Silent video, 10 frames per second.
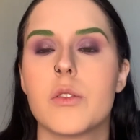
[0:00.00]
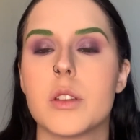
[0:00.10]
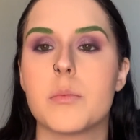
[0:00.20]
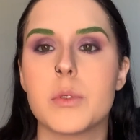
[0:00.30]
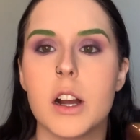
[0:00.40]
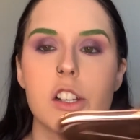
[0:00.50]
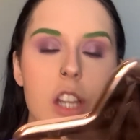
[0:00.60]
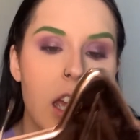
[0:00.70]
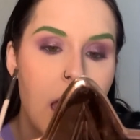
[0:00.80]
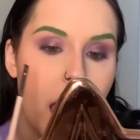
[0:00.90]
over the
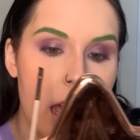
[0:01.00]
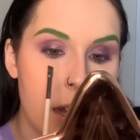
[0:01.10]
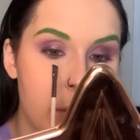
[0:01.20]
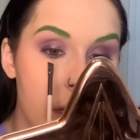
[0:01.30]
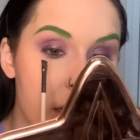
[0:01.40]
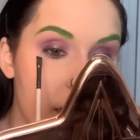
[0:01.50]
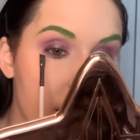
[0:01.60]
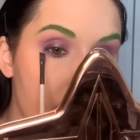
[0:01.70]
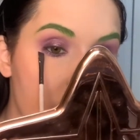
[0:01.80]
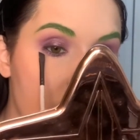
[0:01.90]
brush, and I'm
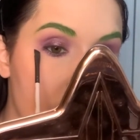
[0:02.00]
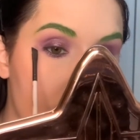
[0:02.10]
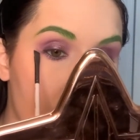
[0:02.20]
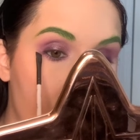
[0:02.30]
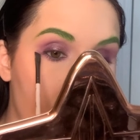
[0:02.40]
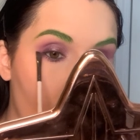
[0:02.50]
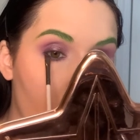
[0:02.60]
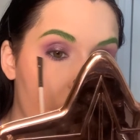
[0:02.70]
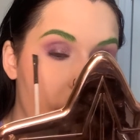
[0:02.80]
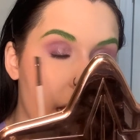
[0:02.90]
basically just gonna
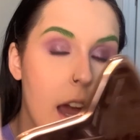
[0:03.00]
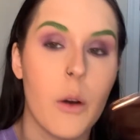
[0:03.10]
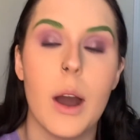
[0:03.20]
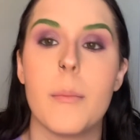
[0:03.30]
wing it out.